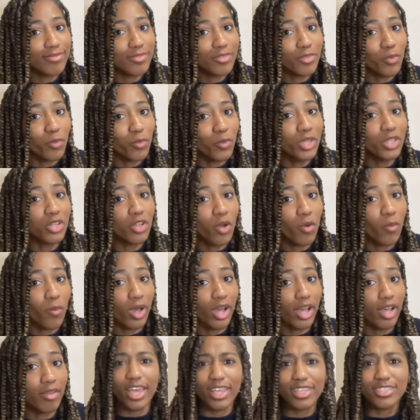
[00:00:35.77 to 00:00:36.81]
we know
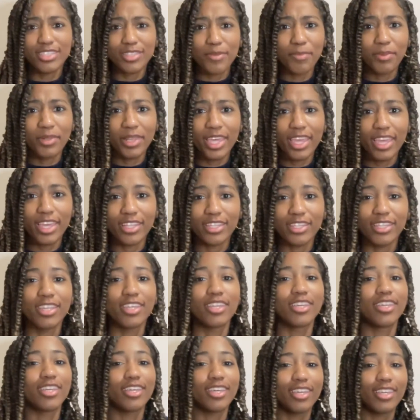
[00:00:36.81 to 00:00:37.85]
why. That's the plan.
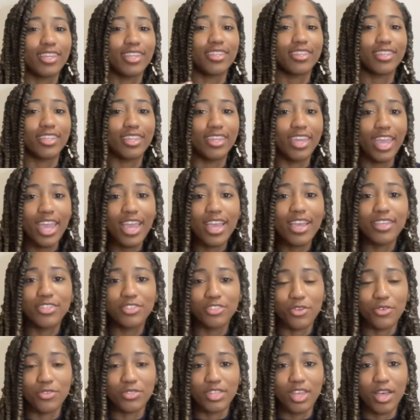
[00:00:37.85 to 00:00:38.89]
The gang
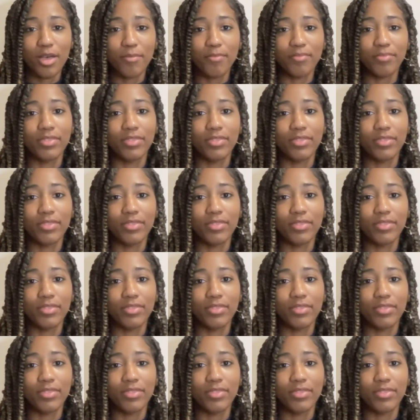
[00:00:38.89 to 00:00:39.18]
shows up.